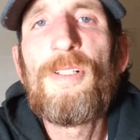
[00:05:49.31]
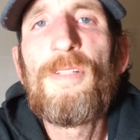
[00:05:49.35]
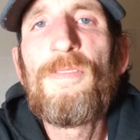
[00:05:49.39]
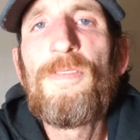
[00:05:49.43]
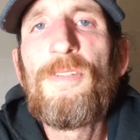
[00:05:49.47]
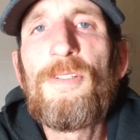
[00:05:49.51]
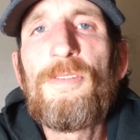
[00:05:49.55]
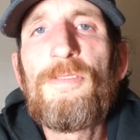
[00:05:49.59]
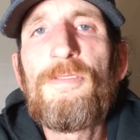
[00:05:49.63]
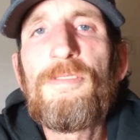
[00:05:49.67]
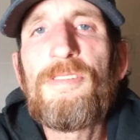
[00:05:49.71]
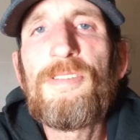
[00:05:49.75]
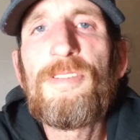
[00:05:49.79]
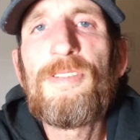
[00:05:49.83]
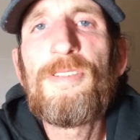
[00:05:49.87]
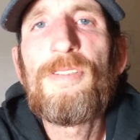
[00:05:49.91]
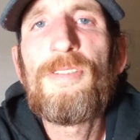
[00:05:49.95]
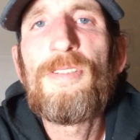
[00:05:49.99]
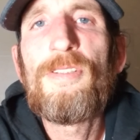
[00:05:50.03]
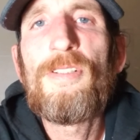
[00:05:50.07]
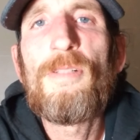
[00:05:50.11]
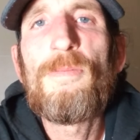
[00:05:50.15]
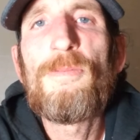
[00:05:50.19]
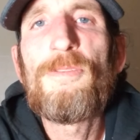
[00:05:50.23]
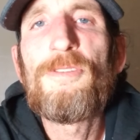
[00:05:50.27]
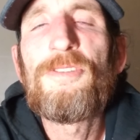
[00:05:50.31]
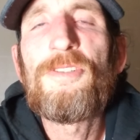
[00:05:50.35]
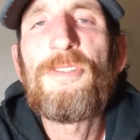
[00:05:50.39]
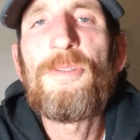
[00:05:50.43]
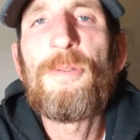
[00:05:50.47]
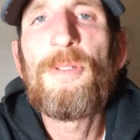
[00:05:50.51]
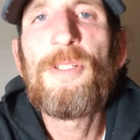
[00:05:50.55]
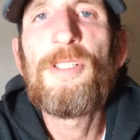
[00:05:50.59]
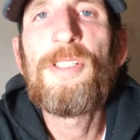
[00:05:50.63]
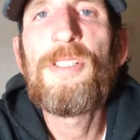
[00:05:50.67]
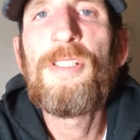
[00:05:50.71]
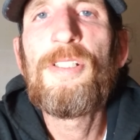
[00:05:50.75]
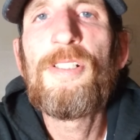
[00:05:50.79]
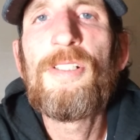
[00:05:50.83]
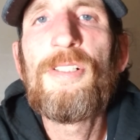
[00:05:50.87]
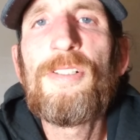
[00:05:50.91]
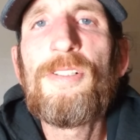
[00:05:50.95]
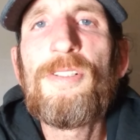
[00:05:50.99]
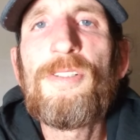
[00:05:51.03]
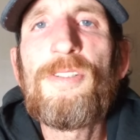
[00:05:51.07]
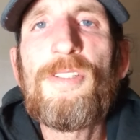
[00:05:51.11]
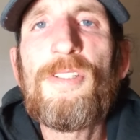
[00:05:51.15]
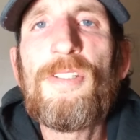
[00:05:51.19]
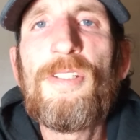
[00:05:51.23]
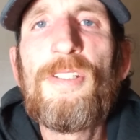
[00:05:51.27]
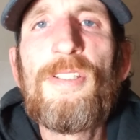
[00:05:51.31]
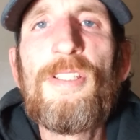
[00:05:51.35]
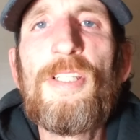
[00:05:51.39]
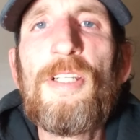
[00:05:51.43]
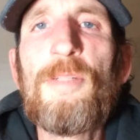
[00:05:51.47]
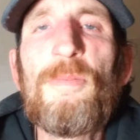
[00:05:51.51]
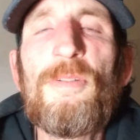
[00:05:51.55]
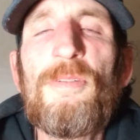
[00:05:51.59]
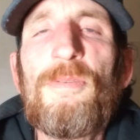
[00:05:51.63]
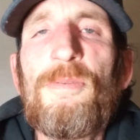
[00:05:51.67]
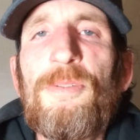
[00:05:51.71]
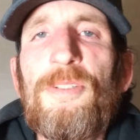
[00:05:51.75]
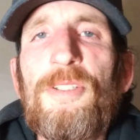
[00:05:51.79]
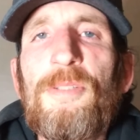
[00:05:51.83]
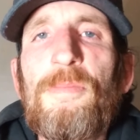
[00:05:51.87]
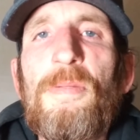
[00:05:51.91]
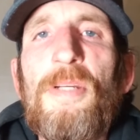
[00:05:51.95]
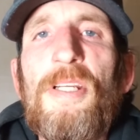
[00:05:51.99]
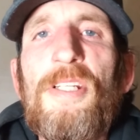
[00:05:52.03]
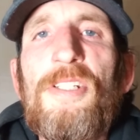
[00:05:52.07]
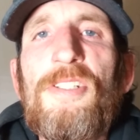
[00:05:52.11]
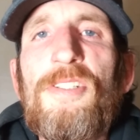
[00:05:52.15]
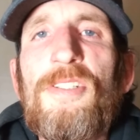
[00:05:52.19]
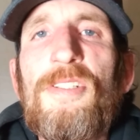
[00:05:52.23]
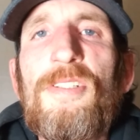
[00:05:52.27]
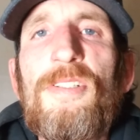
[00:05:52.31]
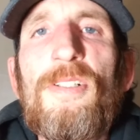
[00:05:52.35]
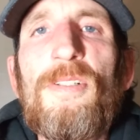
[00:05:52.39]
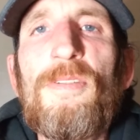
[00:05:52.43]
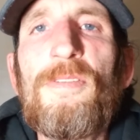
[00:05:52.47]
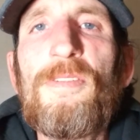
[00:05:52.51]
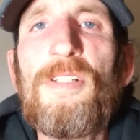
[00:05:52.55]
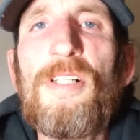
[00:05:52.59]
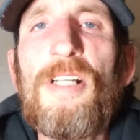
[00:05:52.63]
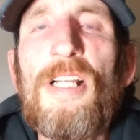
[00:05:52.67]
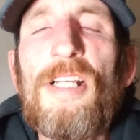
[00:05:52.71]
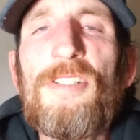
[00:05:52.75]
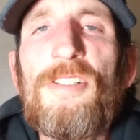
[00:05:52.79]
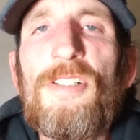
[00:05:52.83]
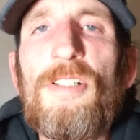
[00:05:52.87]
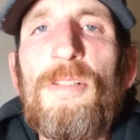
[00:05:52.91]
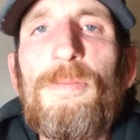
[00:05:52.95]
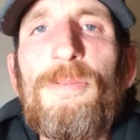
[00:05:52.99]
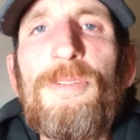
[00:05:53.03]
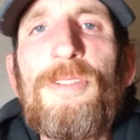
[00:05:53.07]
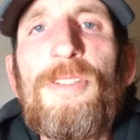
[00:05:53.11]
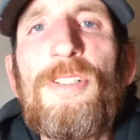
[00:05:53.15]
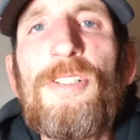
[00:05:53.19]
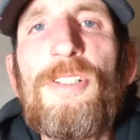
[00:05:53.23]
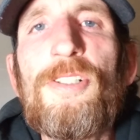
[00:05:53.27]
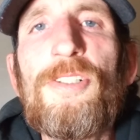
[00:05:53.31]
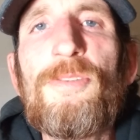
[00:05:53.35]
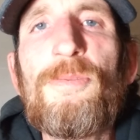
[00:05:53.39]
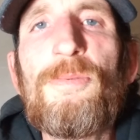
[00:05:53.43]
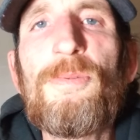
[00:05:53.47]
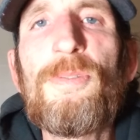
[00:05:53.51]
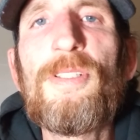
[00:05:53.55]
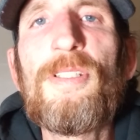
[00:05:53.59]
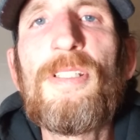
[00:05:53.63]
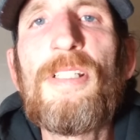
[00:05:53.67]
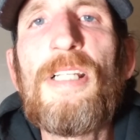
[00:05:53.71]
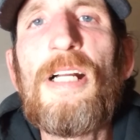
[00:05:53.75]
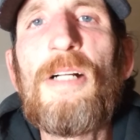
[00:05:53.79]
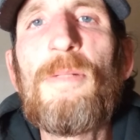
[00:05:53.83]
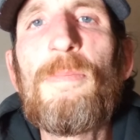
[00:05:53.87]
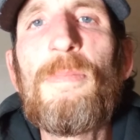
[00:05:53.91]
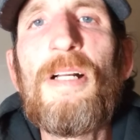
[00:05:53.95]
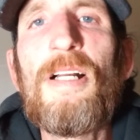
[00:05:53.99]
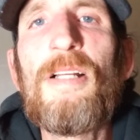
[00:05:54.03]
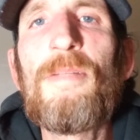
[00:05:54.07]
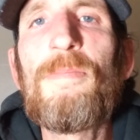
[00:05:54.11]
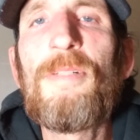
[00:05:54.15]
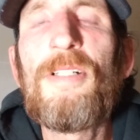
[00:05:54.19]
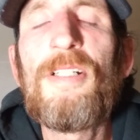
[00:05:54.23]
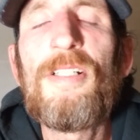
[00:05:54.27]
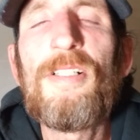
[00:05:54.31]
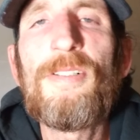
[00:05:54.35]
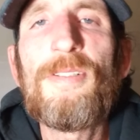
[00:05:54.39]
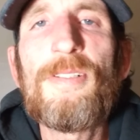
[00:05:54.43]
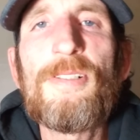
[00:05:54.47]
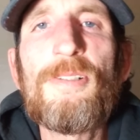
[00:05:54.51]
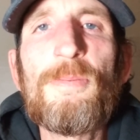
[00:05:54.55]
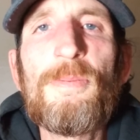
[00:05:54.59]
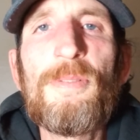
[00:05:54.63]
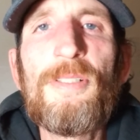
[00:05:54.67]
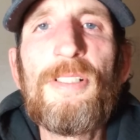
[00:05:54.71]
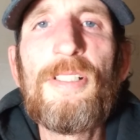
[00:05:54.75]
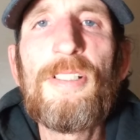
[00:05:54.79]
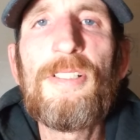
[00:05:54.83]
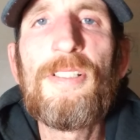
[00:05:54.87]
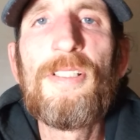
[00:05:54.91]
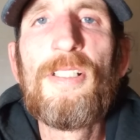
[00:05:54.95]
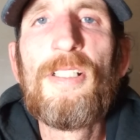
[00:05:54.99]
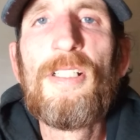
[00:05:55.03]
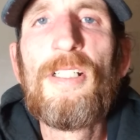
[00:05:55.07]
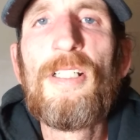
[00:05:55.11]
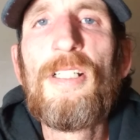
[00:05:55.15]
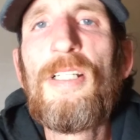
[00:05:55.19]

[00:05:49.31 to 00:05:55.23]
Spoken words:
I've known for almost 20 years, and they've been really patient over the last couple of years with how bad my health's been,